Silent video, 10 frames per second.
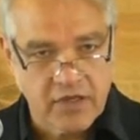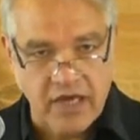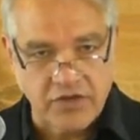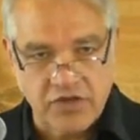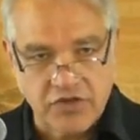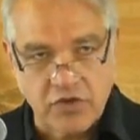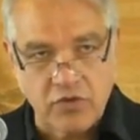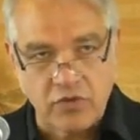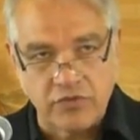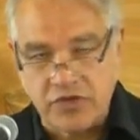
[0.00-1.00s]
Not just to
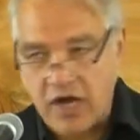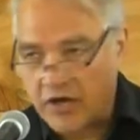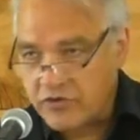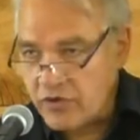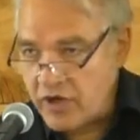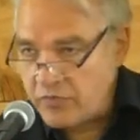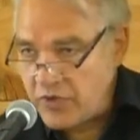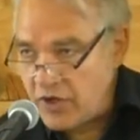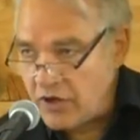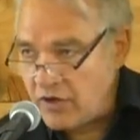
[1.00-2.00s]
hold doctrine up
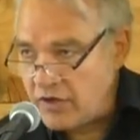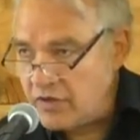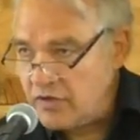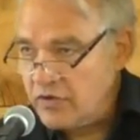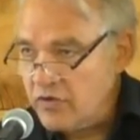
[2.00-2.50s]
here in a